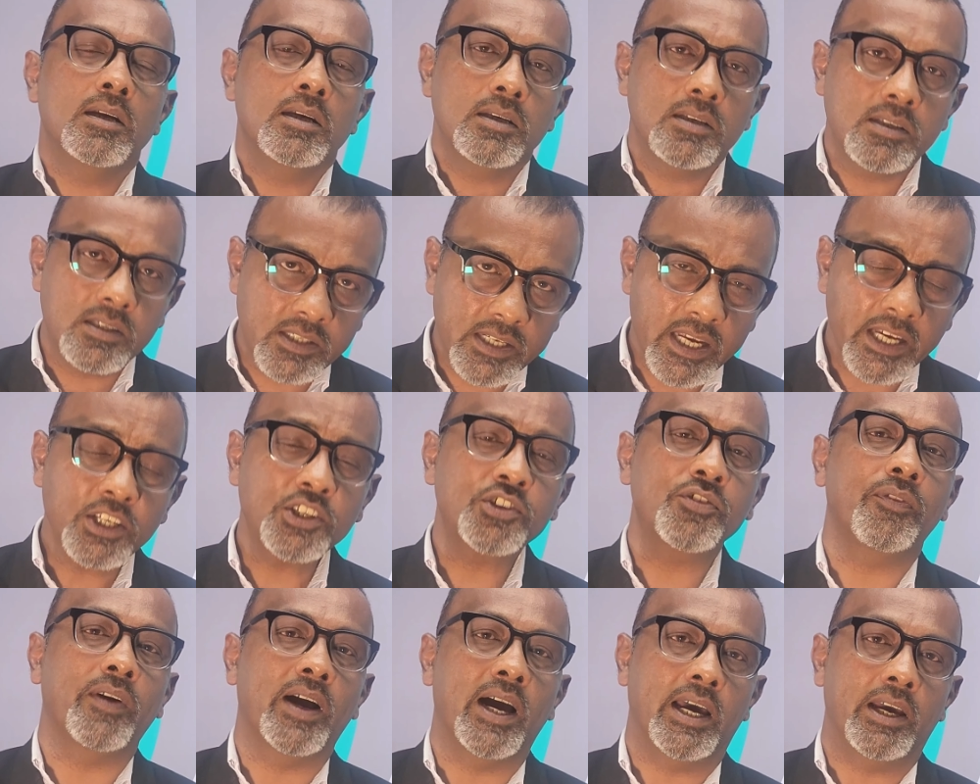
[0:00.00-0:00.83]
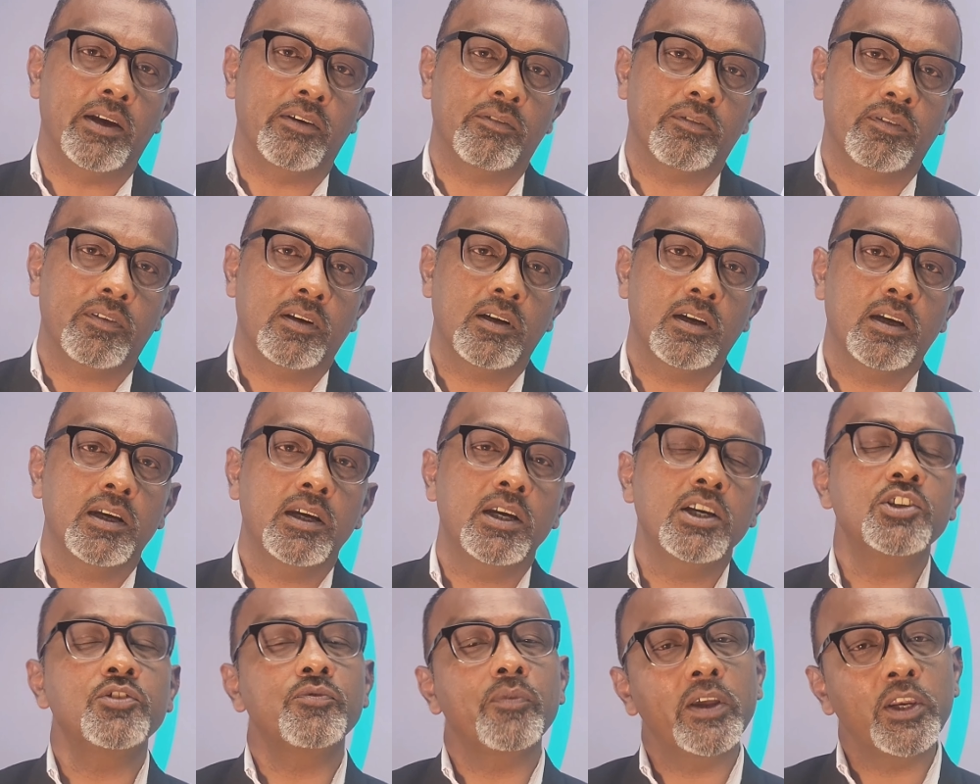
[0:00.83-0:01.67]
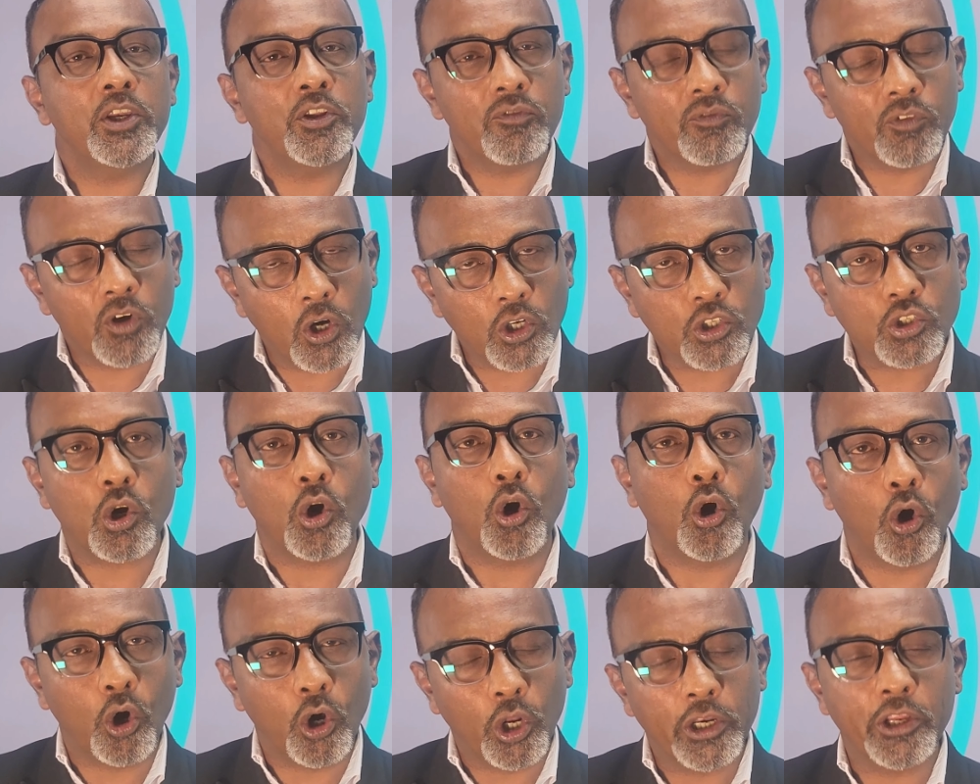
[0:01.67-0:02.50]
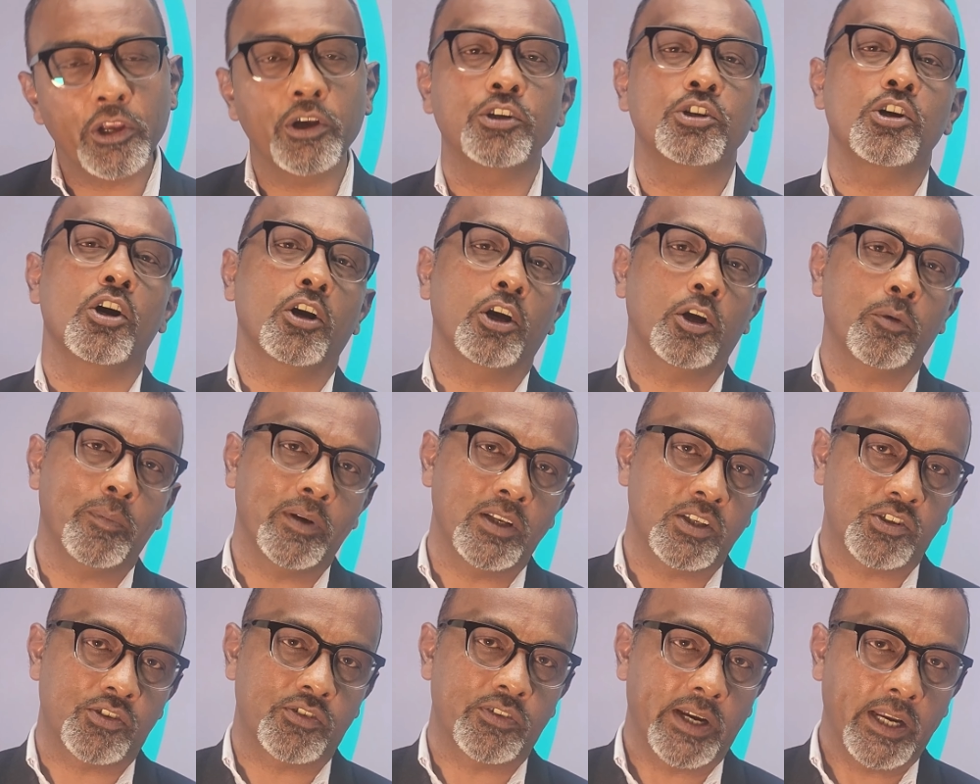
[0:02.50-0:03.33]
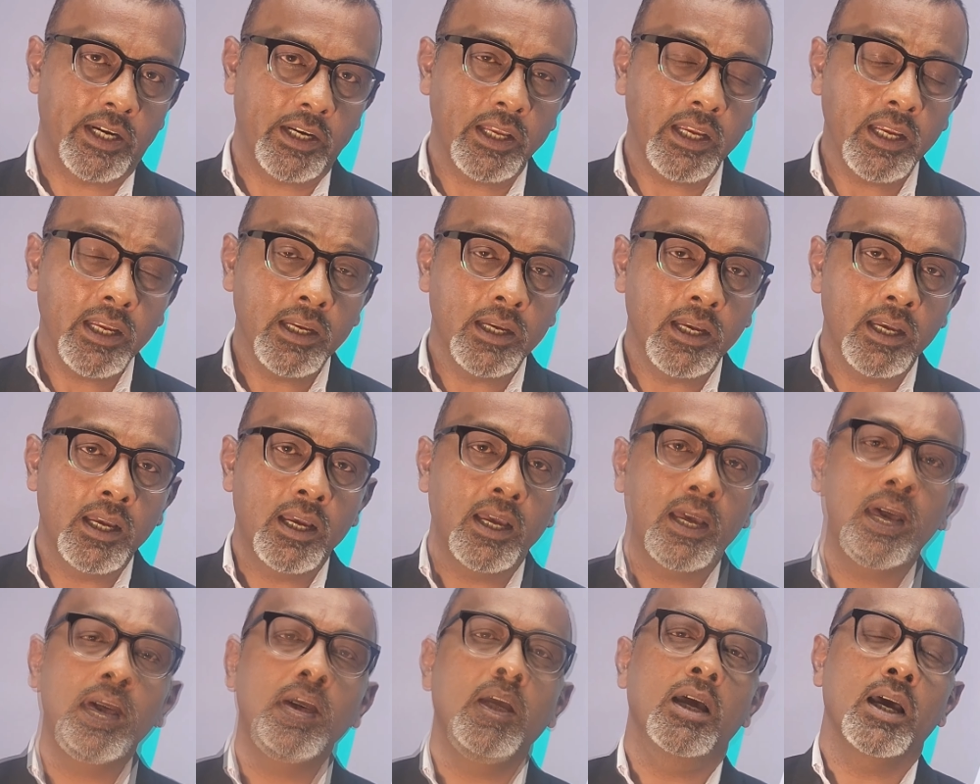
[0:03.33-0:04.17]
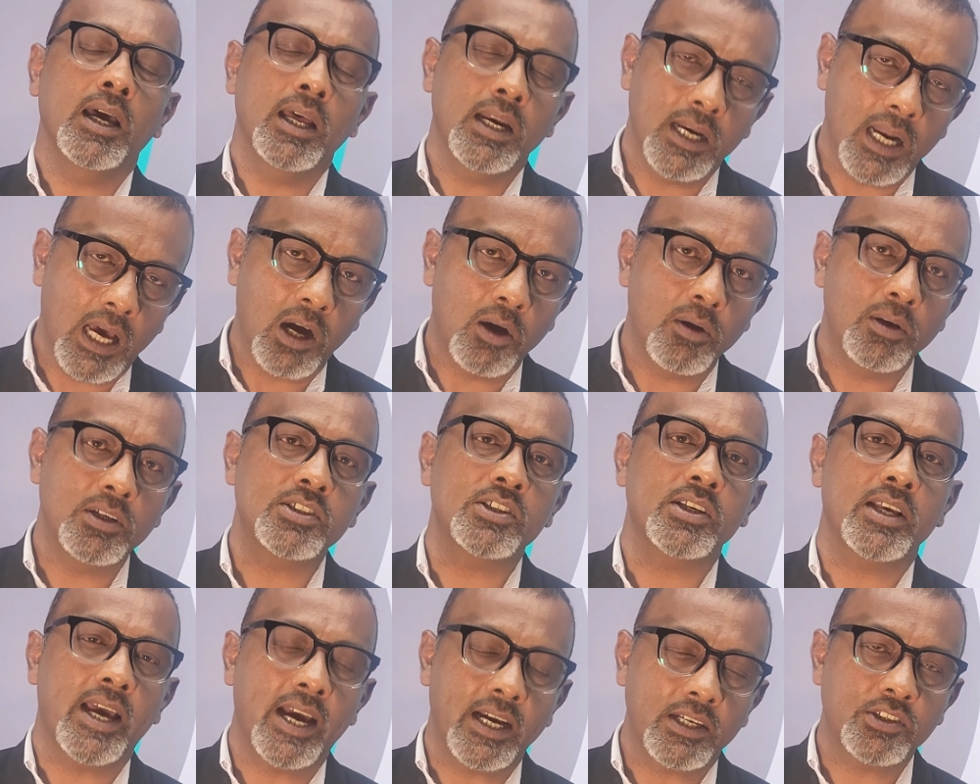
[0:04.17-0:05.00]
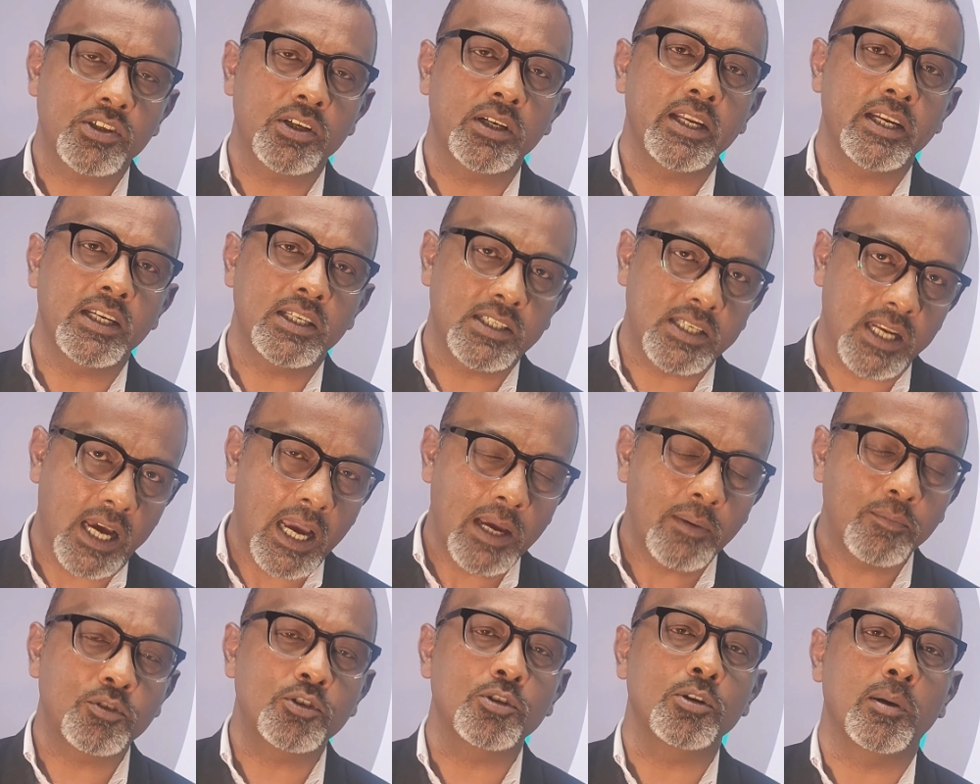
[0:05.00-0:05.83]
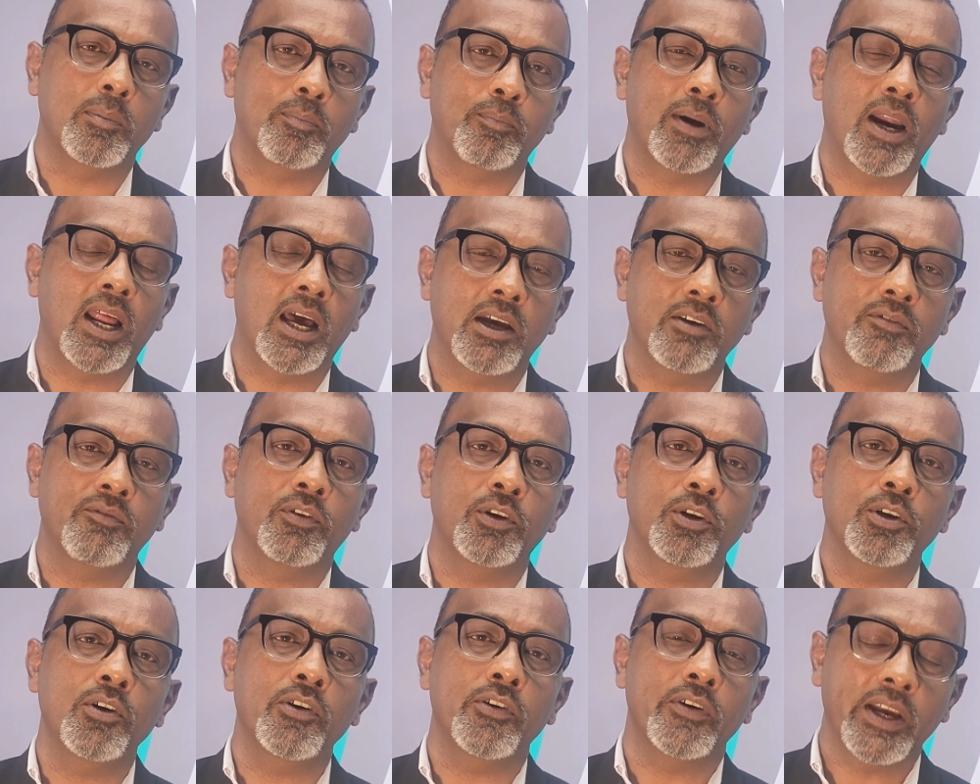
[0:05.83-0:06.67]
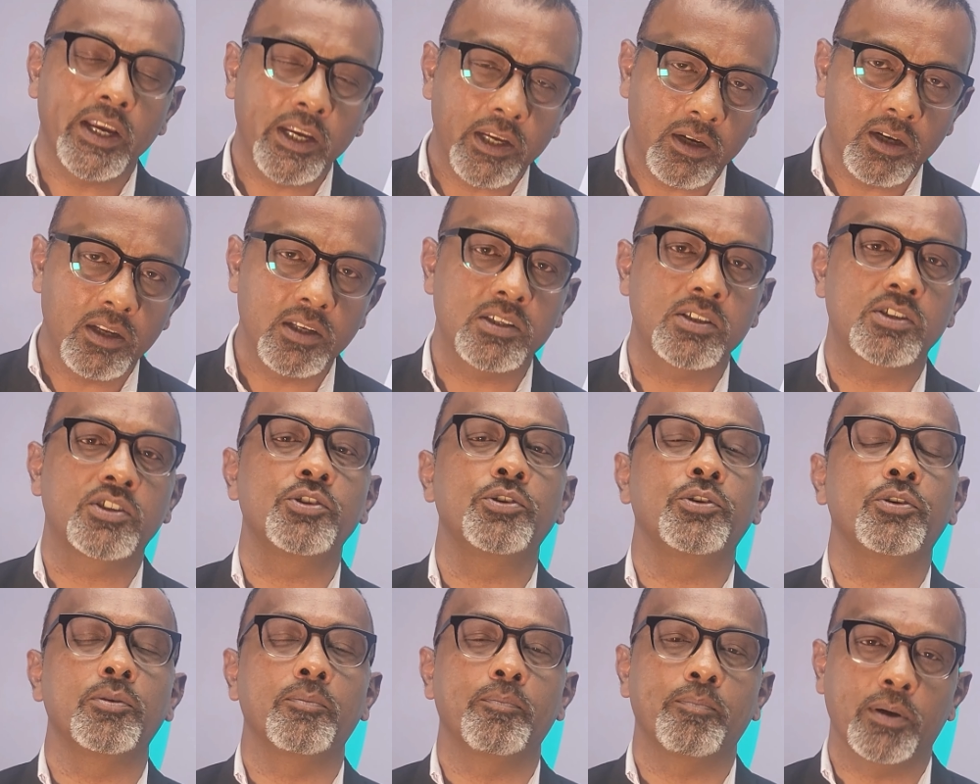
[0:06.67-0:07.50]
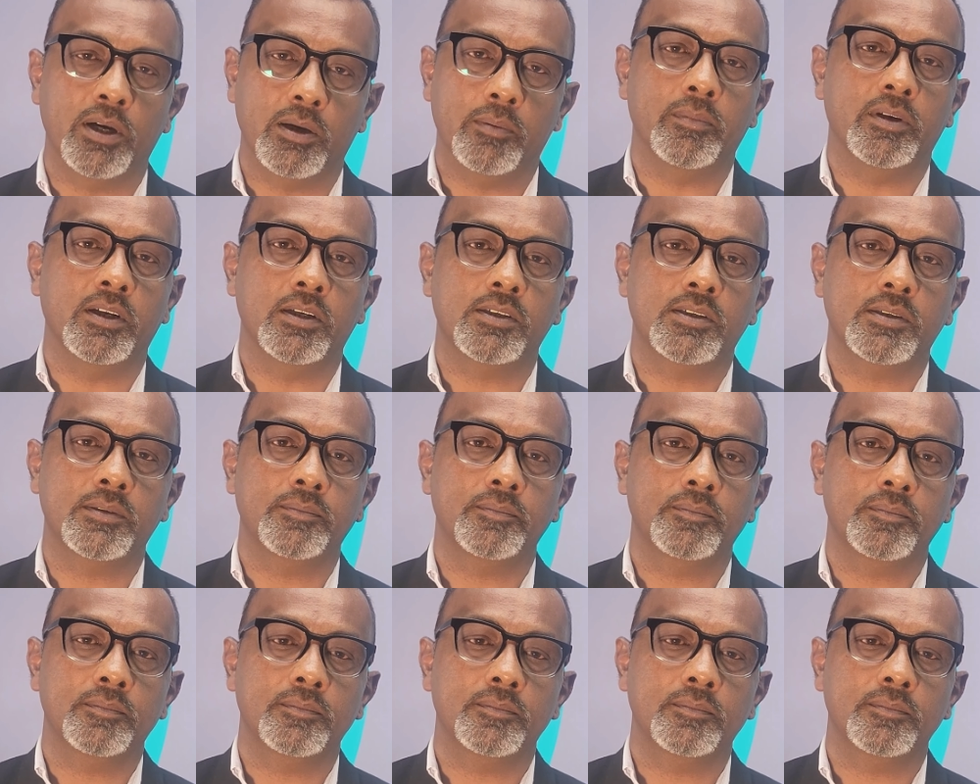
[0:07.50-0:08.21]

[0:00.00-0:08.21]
Stage 5 is when you've got all your documents ready and now it's actually time to apply for your regular student permit.